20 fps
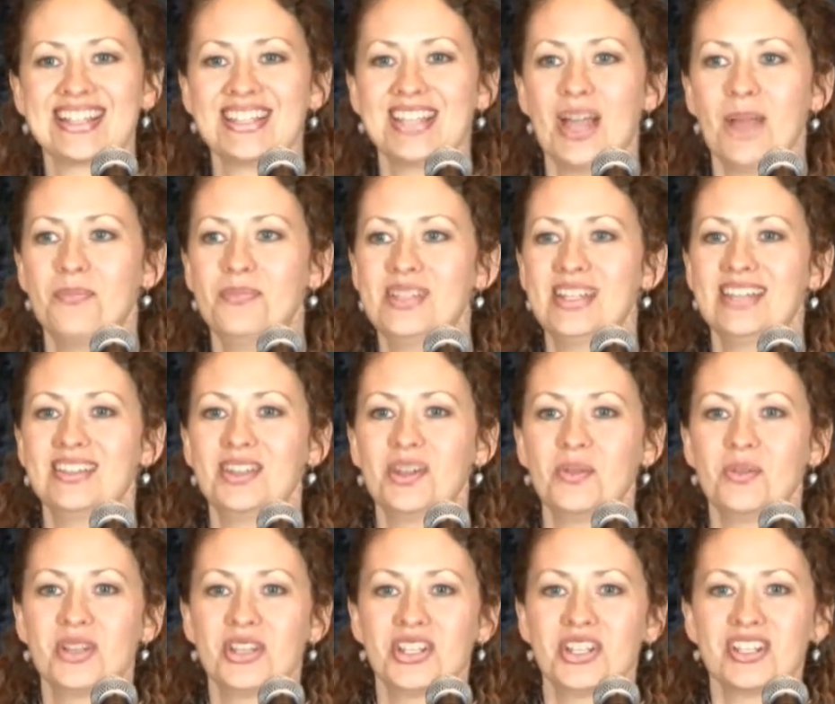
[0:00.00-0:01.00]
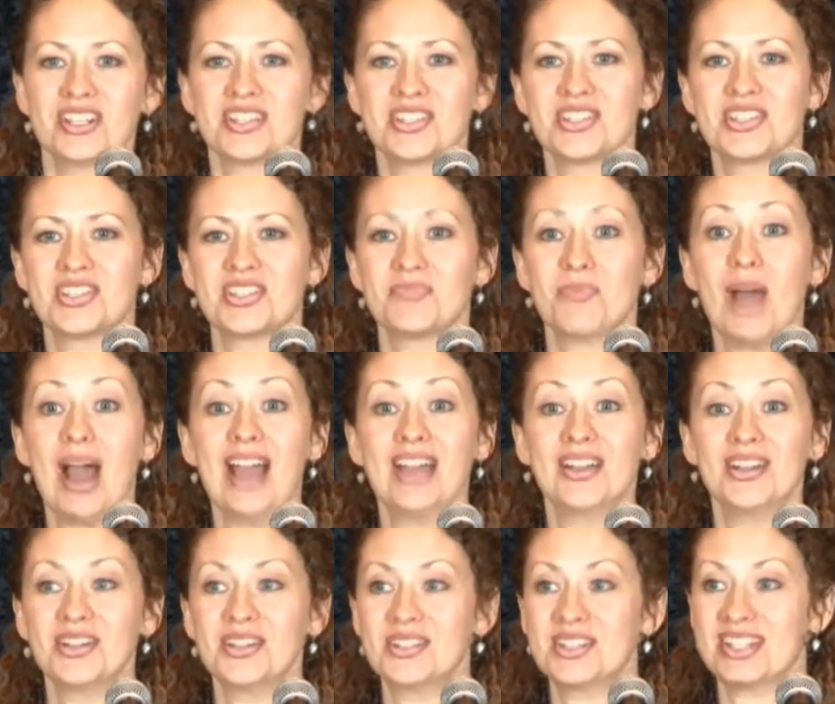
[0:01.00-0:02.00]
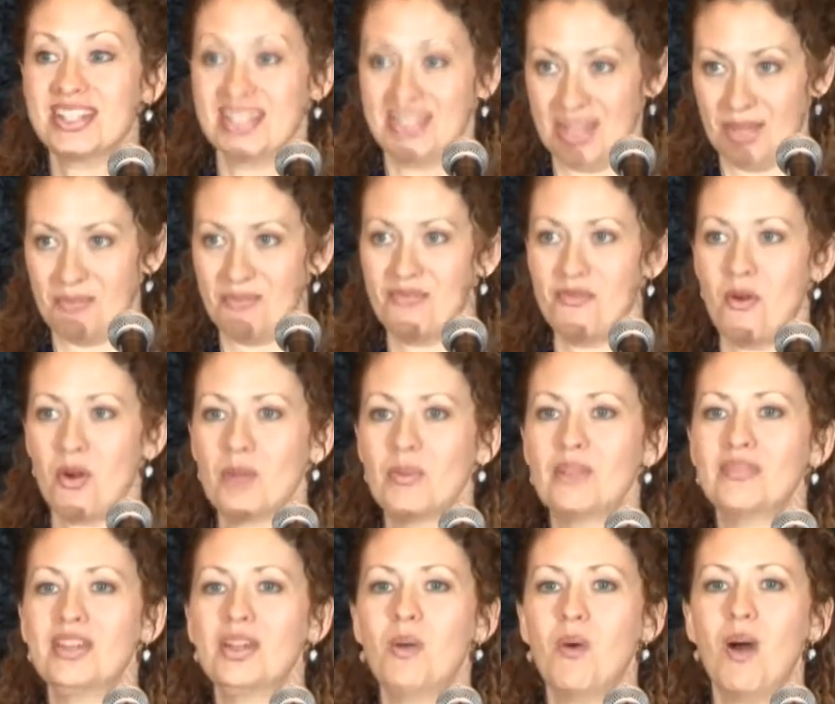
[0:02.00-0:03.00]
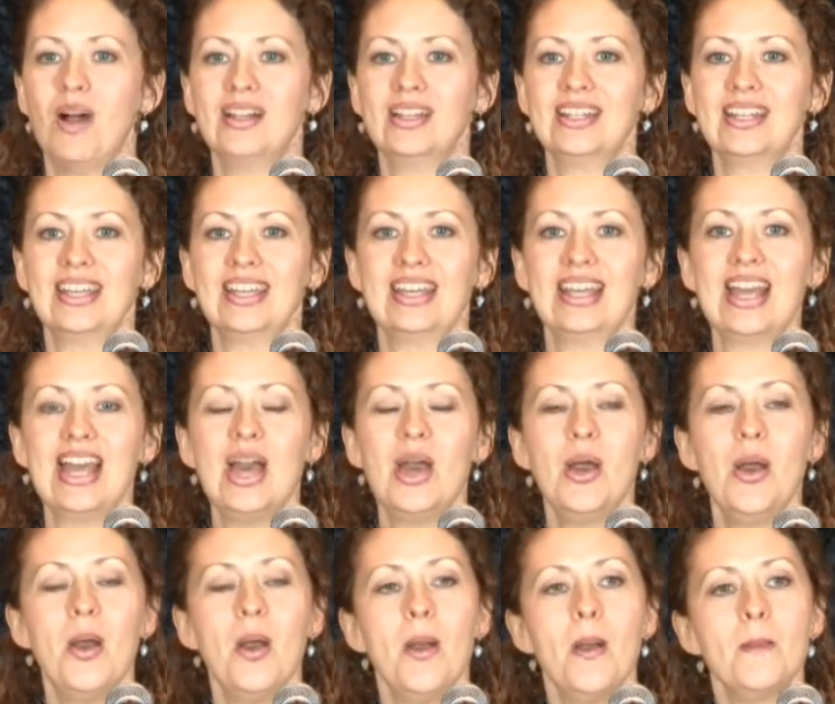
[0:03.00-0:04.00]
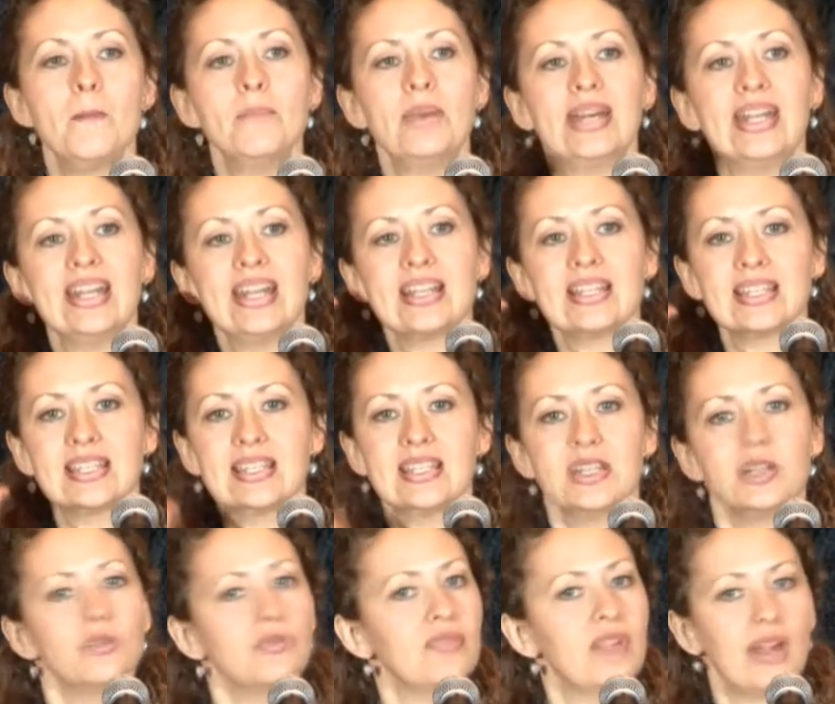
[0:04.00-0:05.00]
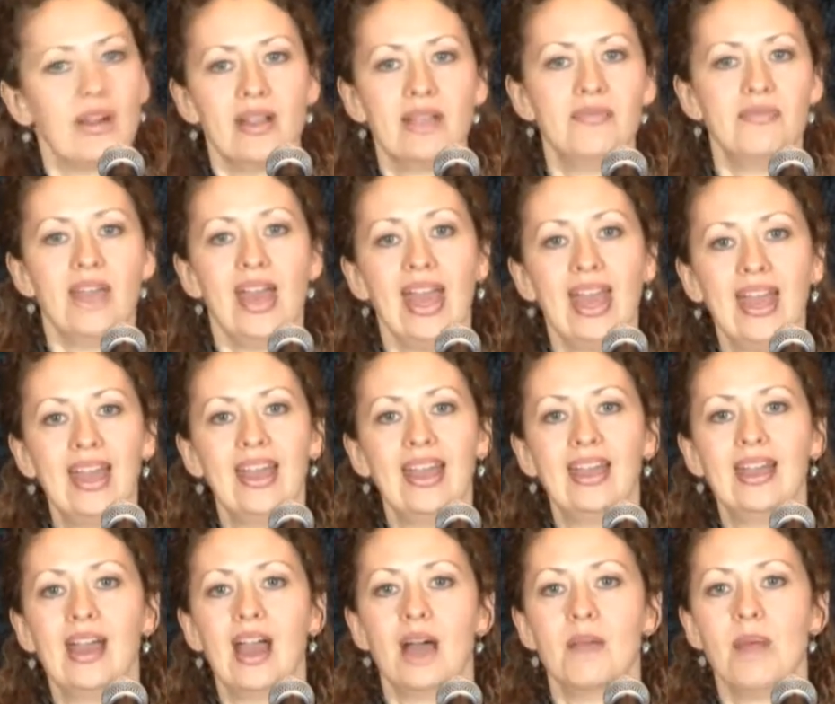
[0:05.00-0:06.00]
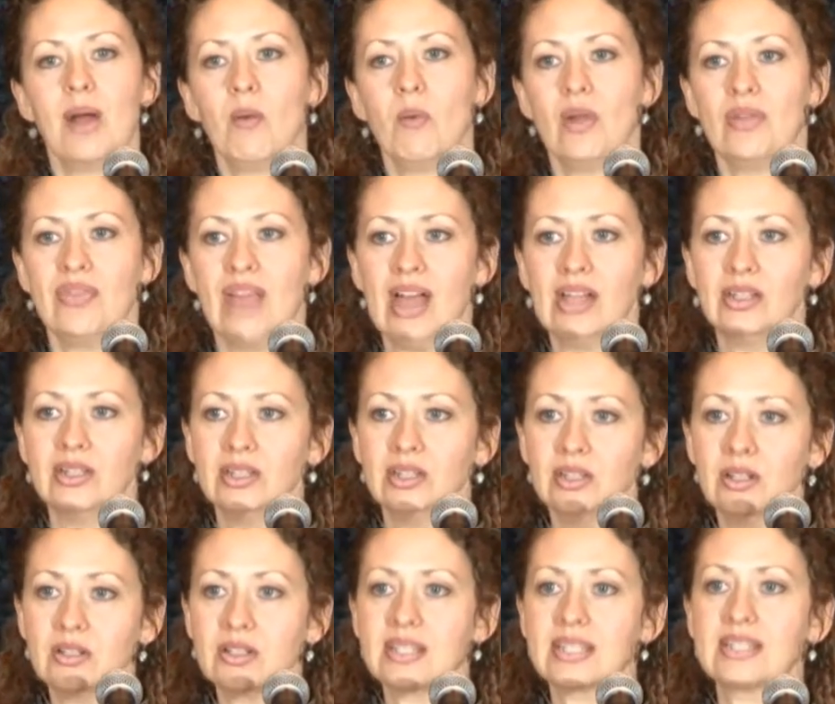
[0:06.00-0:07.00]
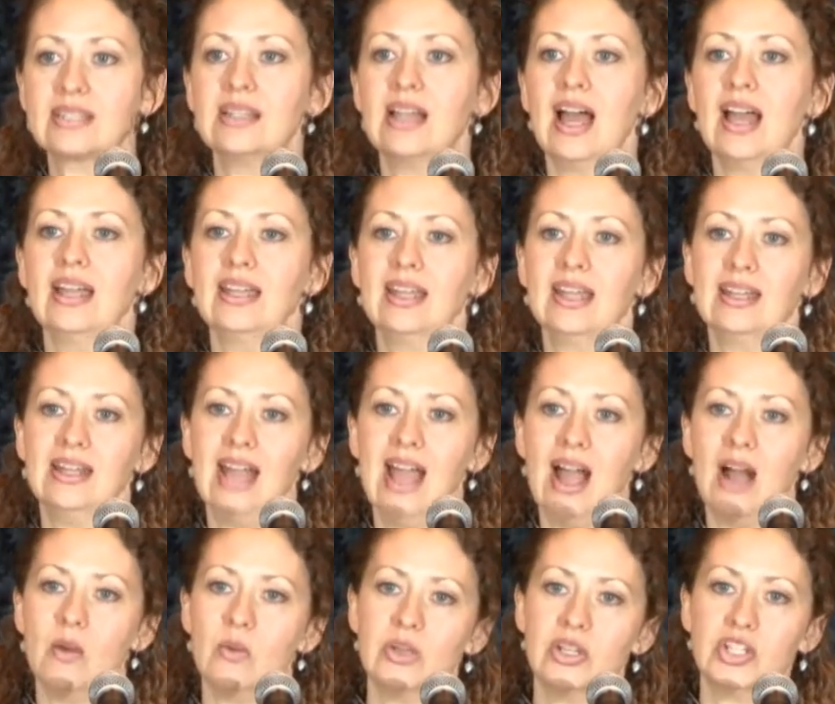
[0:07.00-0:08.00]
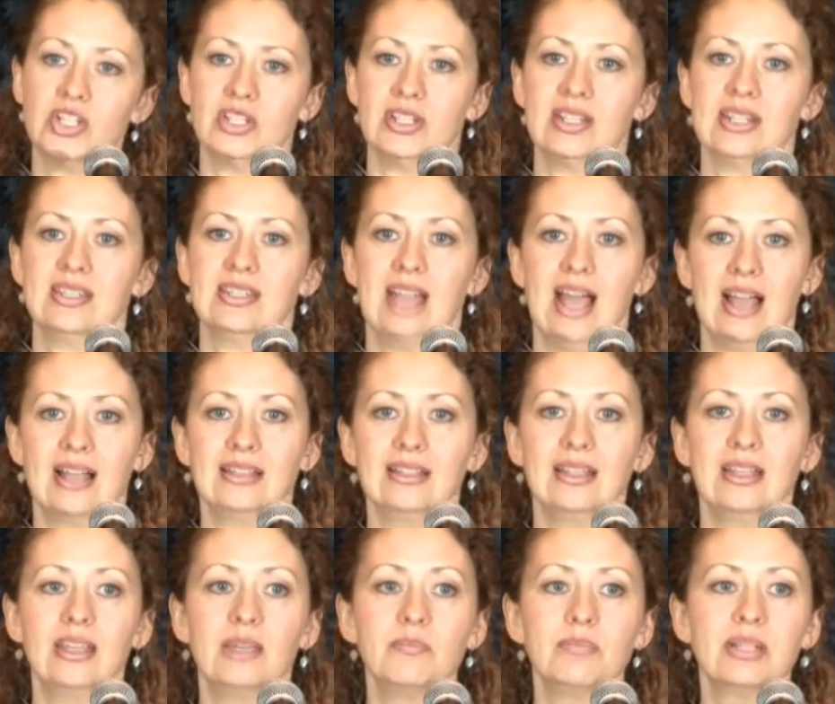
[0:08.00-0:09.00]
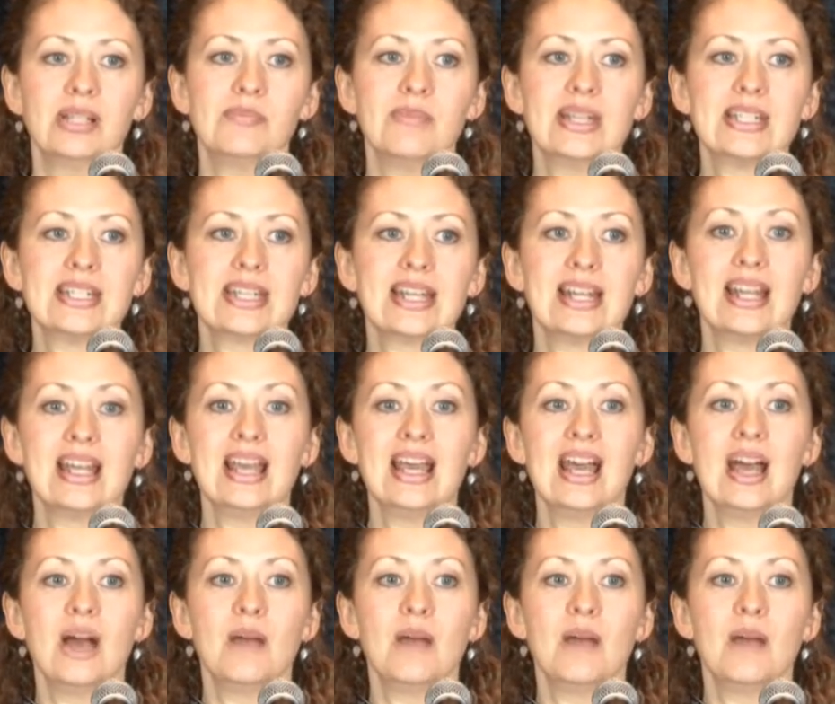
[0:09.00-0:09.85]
accepted that we should aspire to some form of equality but it is still very vague about what that looks like and how we should exactly implement it.